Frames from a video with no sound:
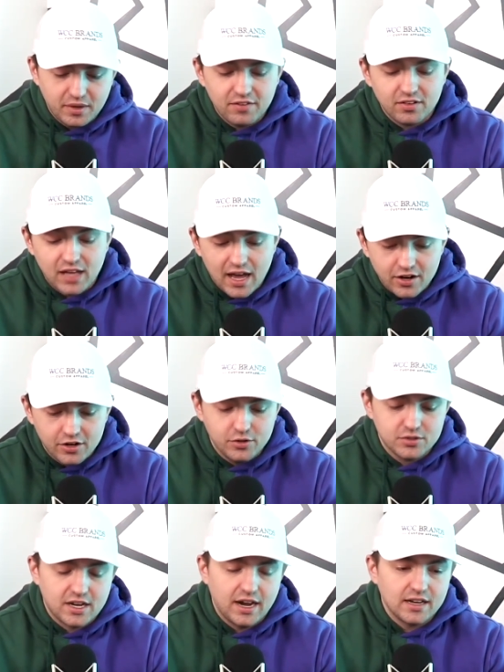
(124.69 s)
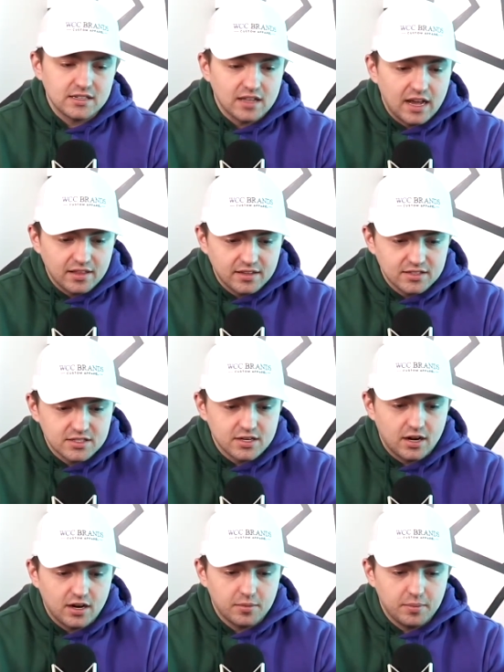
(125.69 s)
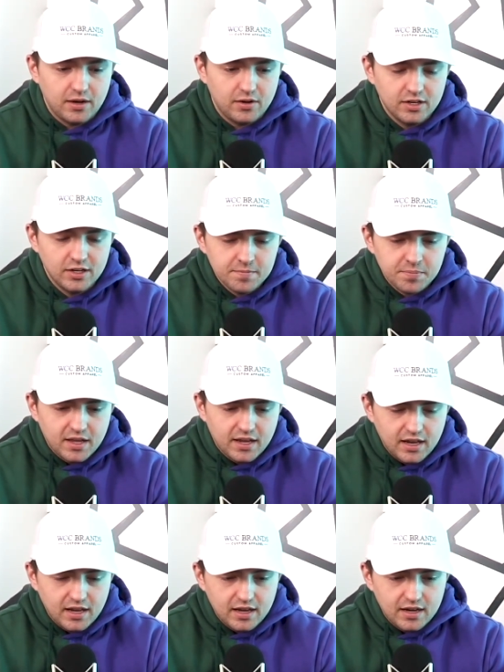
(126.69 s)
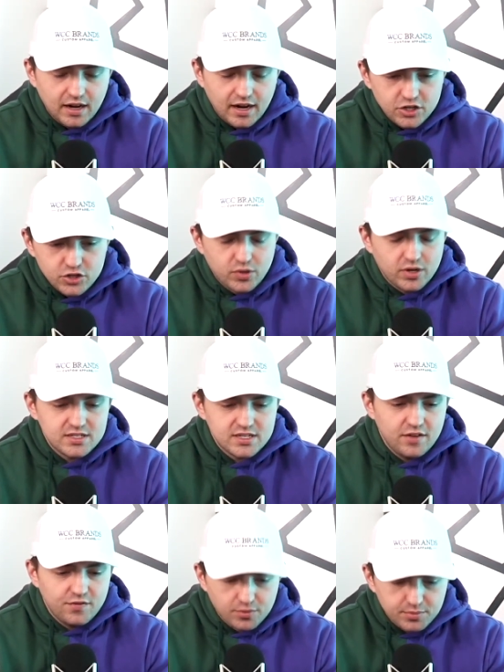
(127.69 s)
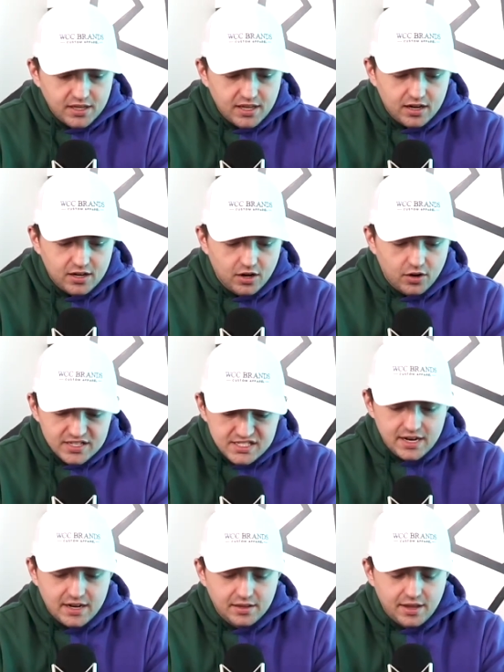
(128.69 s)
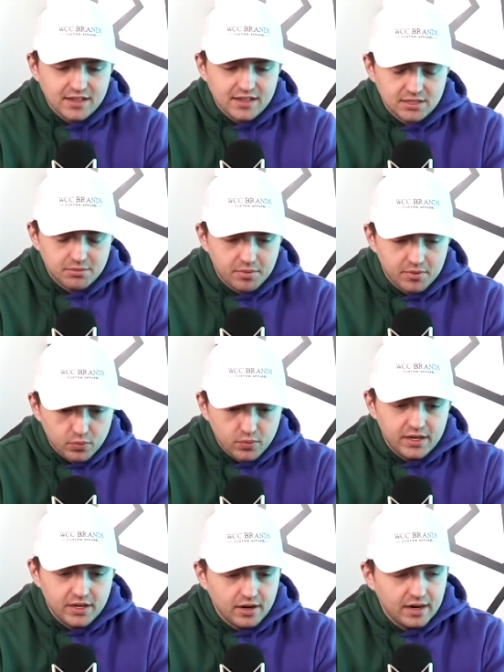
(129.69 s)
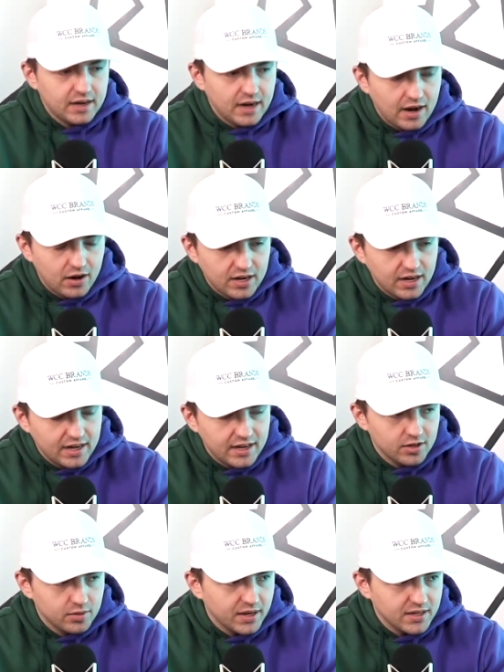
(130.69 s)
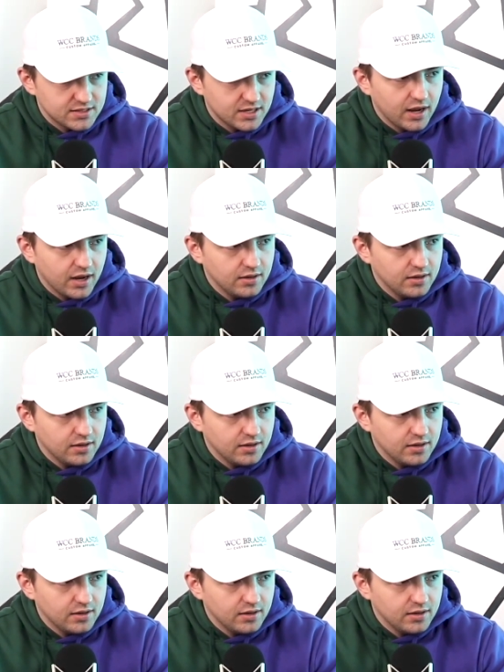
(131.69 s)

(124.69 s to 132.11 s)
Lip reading: We have a lot of news, guys. A lot of things to talk about. And I just want to say from the get-go, I said it last time. I'm going to reiterate. Kyle, can I get your best today?